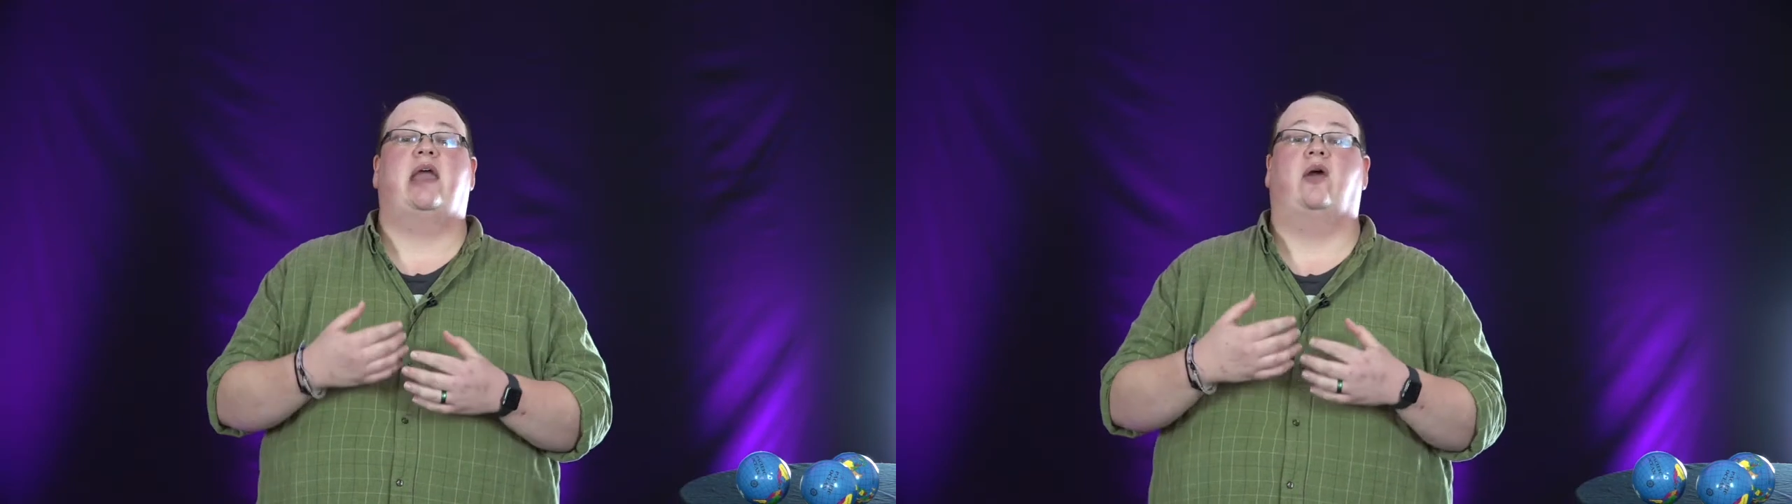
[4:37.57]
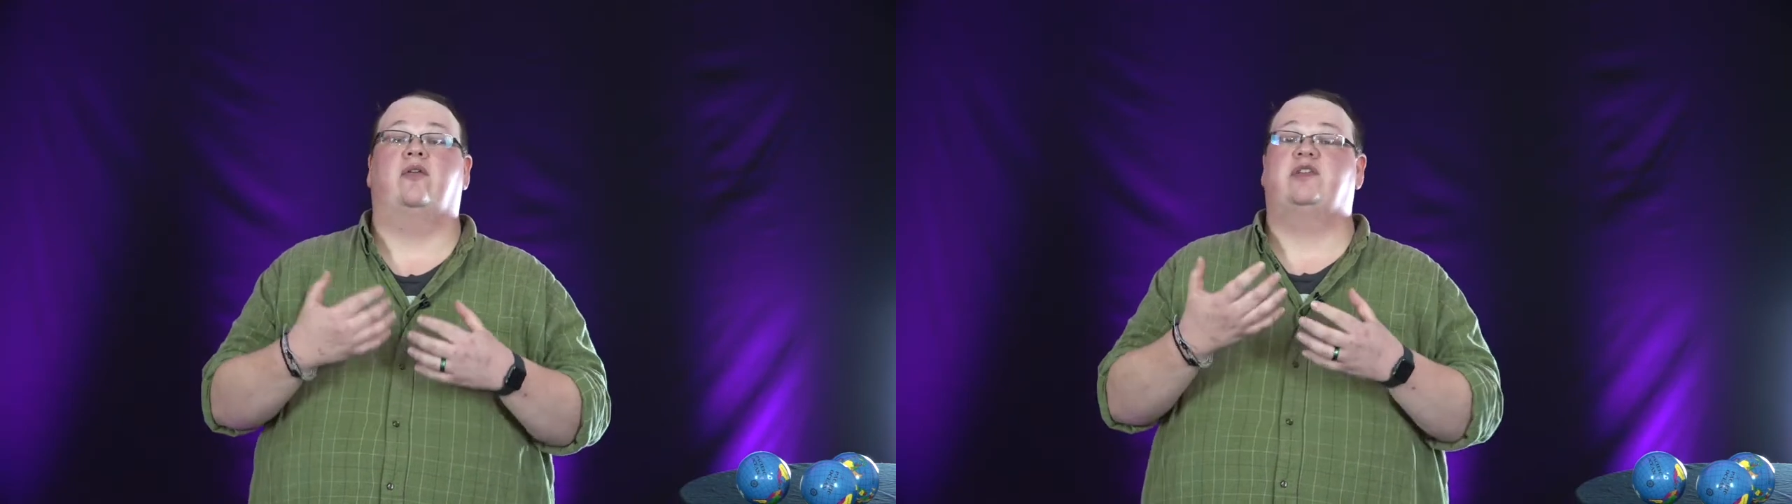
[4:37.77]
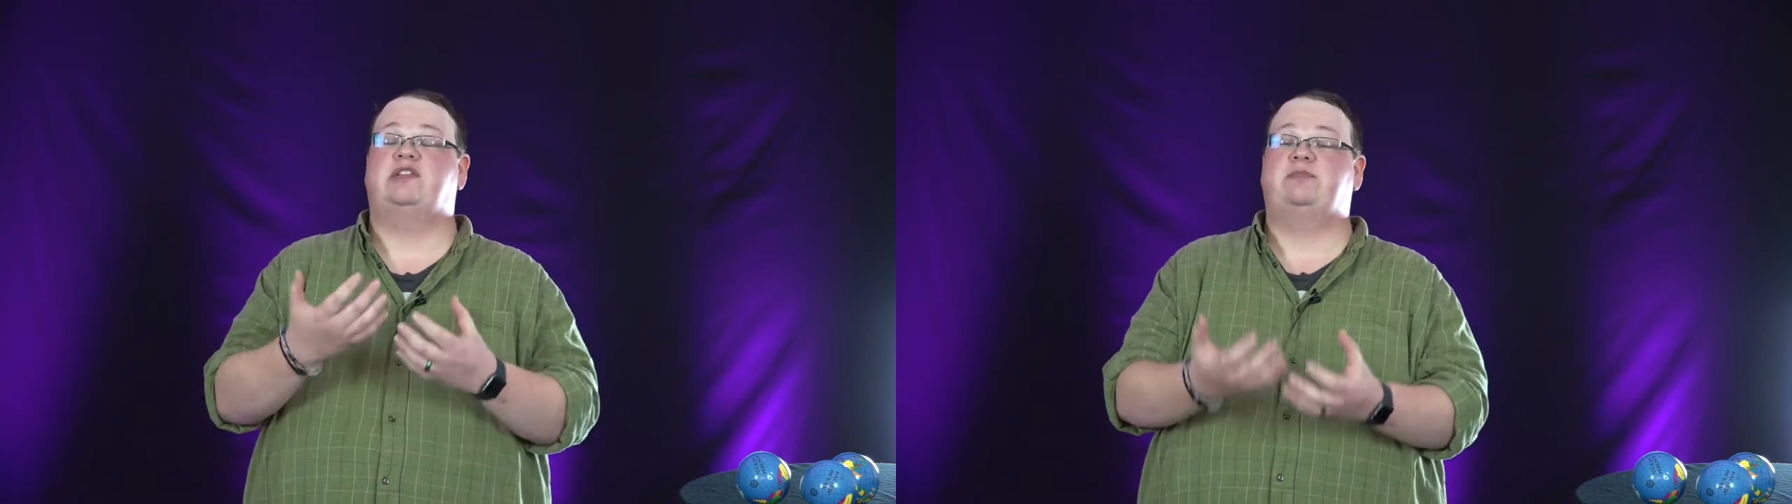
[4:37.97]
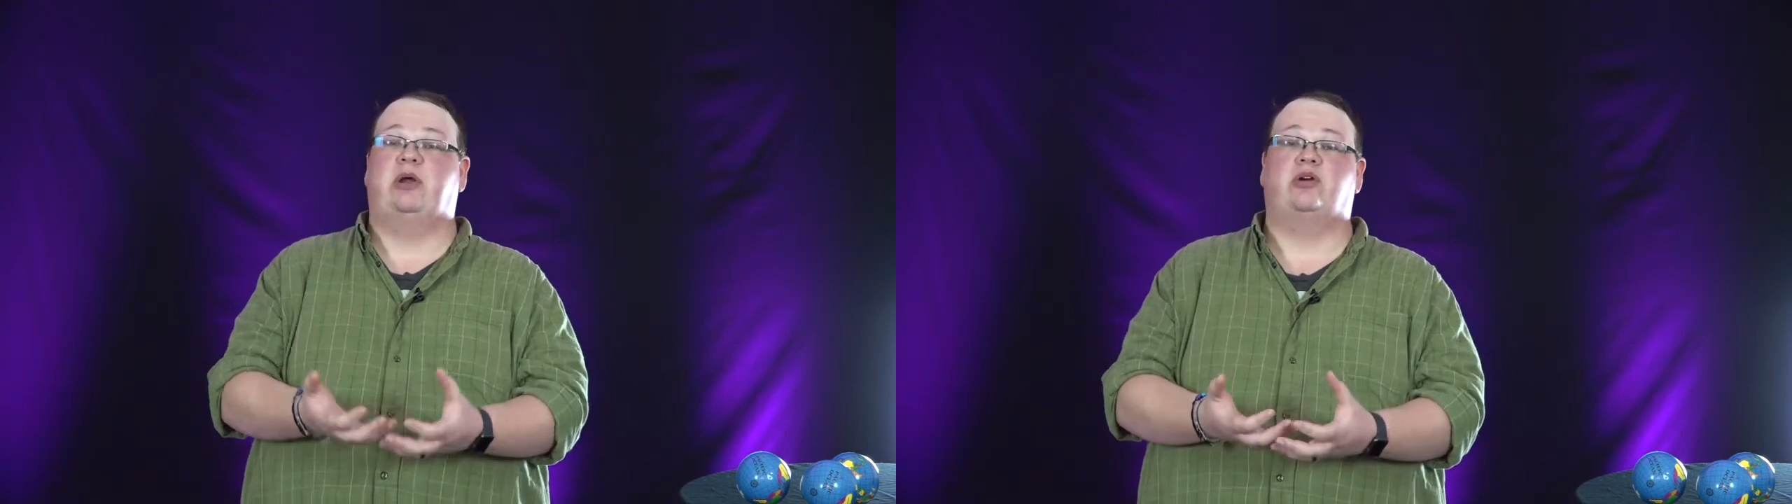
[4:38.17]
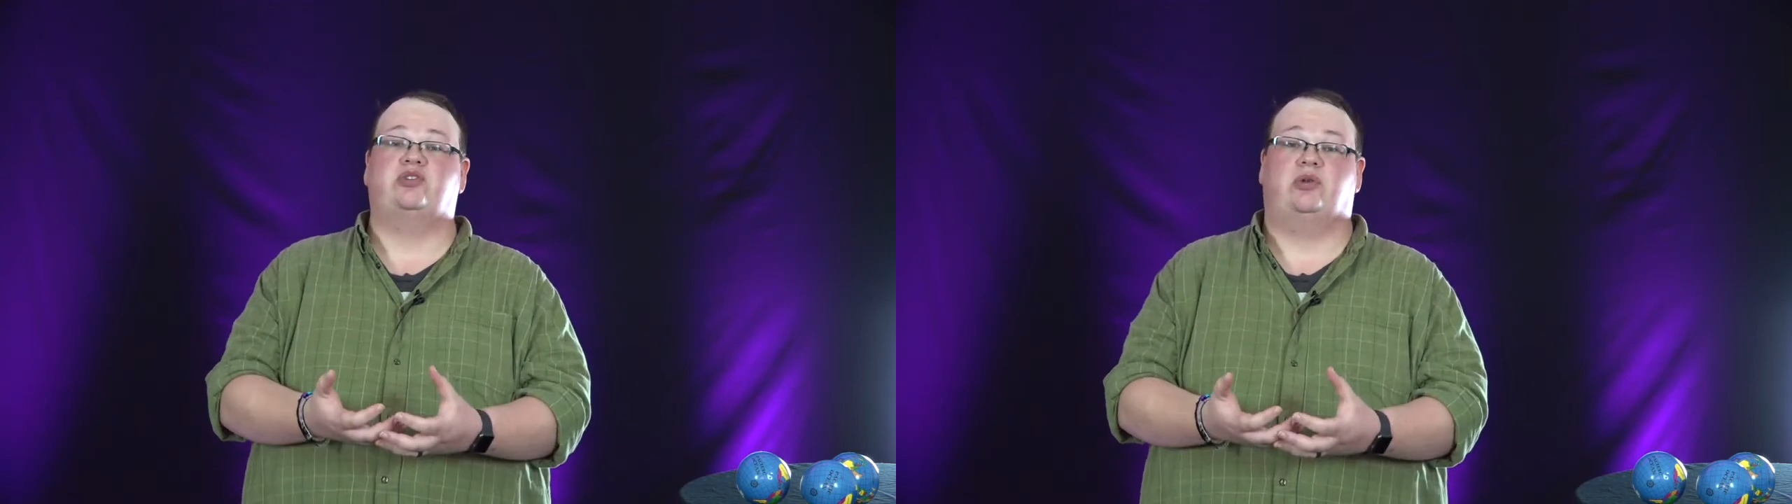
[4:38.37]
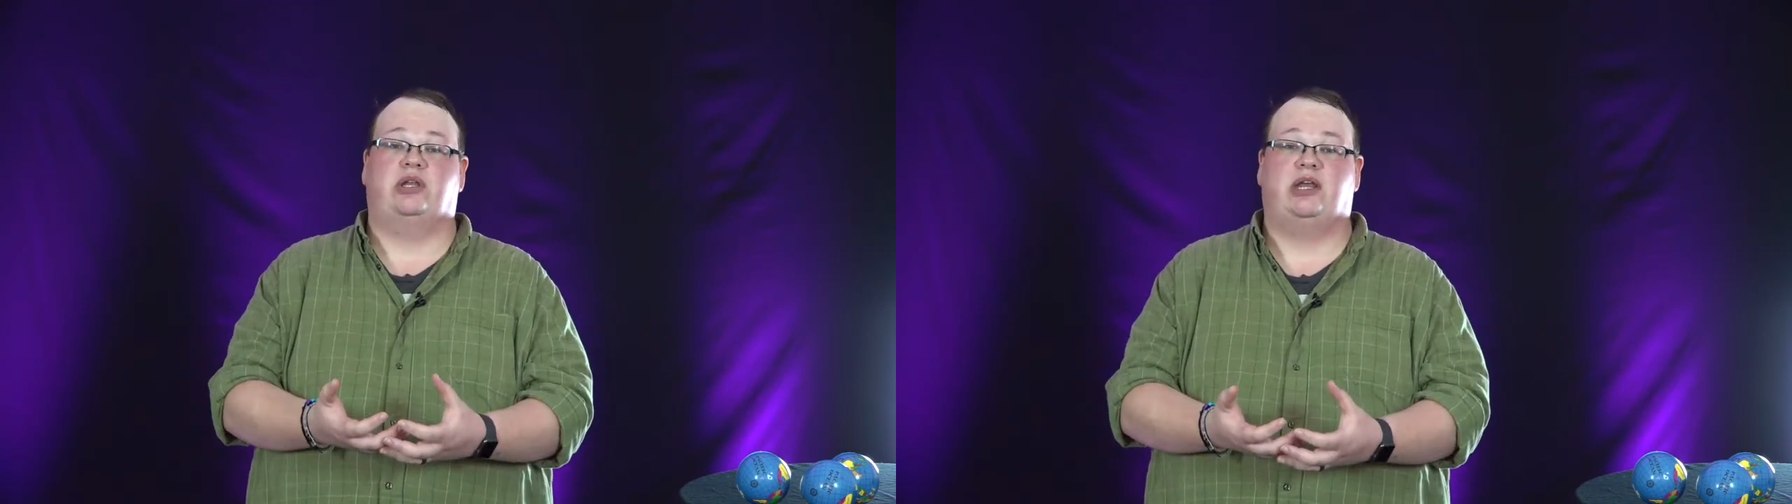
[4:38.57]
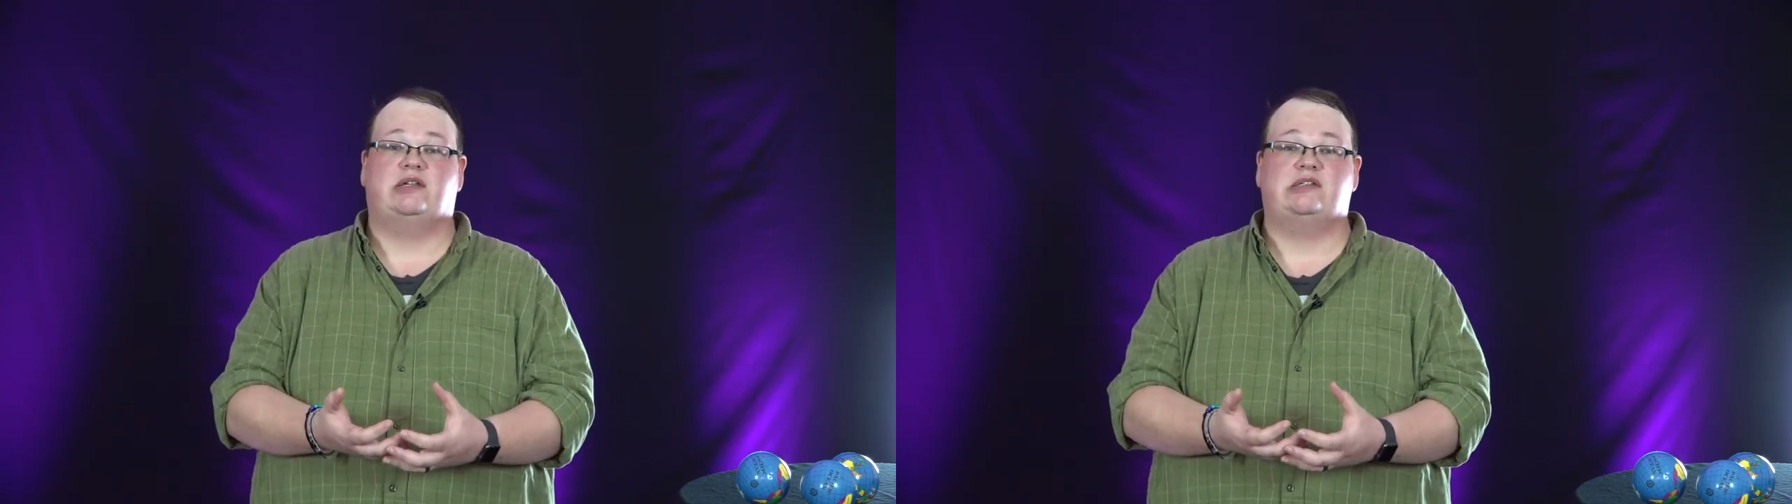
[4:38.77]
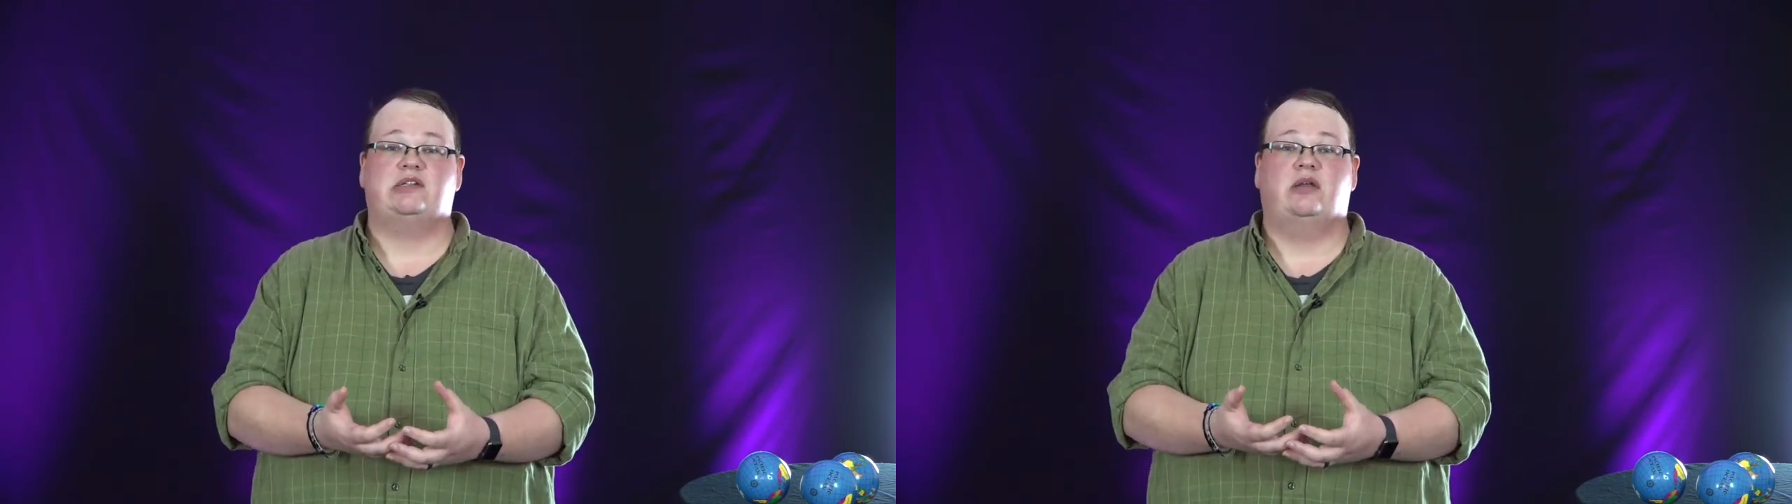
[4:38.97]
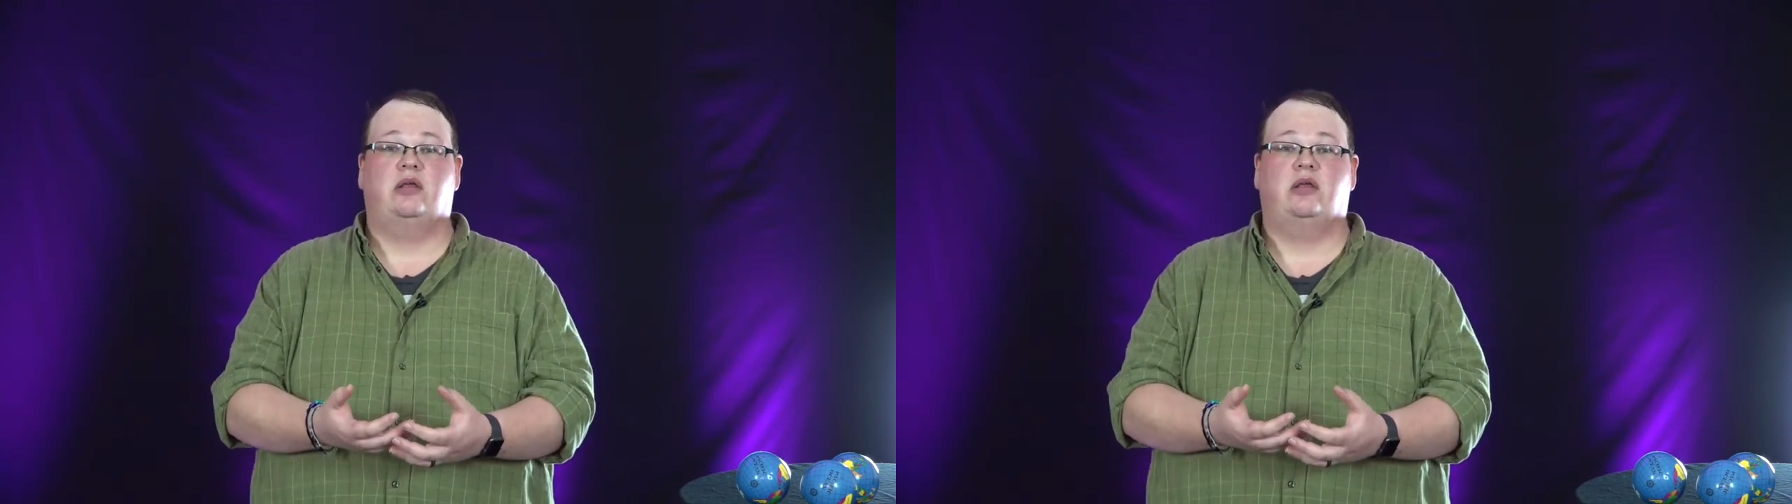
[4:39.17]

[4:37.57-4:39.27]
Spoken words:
care of the spiritual needs.